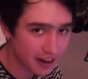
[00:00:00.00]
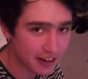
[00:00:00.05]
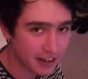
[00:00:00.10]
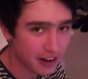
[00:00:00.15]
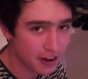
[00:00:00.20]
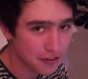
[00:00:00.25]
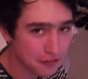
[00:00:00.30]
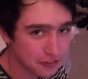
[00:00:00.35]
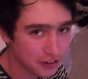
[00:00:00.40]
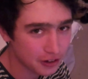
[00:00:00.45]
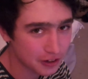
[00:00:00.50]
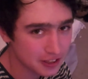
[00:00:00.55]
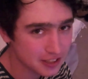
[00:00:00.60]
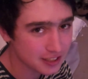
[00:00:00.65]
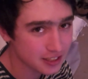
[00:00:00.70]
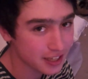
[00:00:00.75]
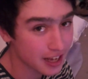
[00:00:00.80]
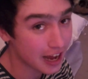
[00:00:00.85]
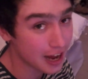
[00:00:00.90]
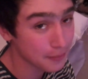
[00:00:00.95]
you go,
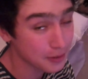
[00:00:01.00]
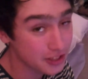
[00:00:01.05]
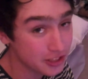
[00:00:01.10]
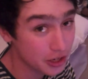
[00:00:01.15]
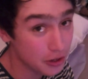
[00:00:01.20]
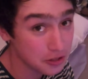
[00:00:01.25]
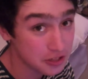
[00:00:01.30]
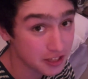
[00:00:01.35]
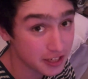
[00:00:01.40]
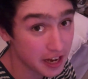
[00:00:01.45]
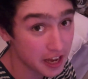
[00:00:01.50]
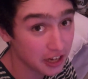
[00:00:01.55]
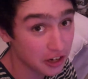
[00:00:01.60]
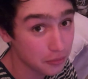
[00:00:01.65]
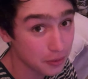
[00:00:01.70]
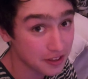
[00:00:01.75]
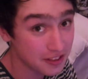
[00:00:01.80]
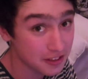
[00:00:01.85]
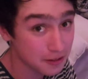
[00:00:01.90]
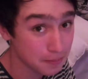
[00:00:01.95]
folks. I'm associated
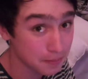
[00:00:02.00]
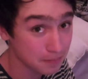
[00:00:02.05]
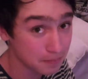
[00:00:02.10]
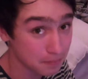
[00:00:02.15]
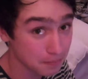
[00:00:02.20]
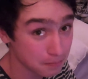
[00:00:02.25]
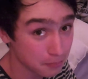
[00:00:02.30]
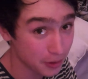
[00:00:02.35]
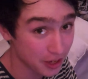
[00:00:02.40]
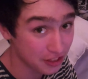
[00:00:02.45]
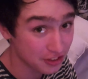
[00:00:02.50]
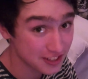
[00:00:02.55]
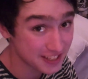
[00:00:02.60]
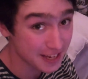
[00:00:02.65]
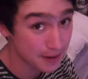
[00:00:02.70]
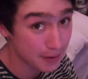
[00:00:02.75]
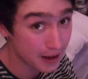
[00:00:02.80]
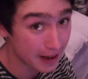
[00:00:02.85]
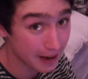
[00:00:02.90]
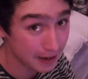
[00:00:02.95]
with with
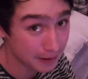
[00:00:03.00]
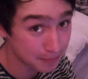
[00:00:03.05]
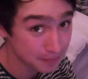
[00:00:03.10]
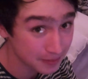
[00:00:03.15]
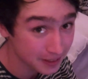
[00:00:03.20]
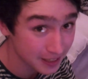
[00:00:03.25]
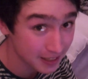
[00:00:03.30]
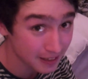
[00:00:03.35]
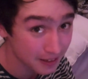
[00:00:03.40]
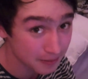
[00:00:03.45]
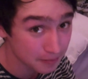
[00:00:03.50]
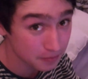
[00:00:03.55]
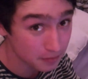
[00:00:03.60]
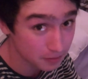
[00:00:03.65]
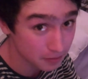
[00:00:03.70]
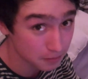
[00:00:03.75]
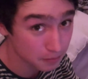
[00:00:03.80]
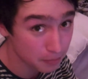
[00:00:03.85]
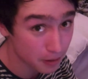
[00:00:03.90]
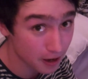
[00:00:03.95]
semi
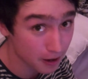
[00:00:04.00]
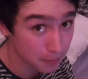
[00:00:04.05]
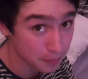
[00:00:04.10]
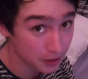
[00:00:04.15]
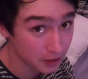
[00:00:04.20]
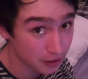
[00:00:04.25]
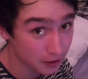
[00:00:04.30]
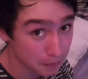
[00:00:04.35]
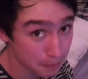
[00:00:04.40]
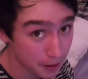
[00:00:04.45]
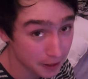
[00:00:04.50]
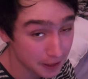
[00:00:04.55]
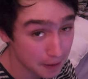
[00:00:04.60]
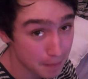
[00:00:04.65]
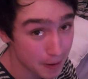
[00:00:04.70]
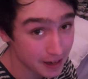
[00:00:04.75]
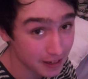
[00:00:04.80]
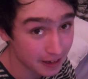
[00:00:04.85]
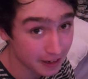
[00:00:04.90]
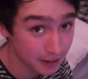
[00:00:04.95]
popular money
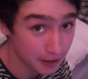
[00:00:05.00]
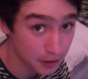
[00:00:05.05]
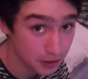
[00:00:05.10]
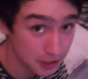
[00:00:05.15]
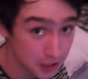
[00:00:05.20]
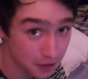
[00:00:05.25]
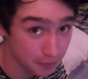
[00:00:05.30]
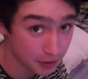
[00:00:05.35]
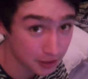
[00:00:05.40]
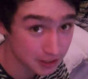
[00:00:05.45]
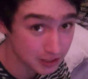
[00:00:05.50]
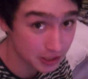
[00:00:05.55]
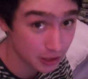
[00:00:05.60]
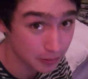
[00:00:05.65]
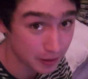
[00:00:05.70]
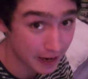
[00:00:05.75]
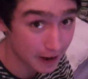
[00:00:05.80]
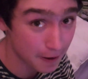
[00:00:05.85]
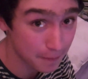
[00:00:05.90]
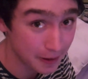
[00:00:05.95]
making YouTubers. So
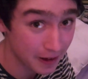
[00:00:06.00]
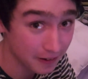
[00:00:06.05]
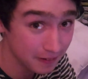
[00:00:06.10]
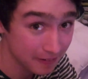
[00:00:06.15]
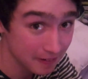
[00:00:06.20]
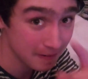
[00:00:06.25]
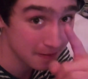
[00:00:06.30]
how about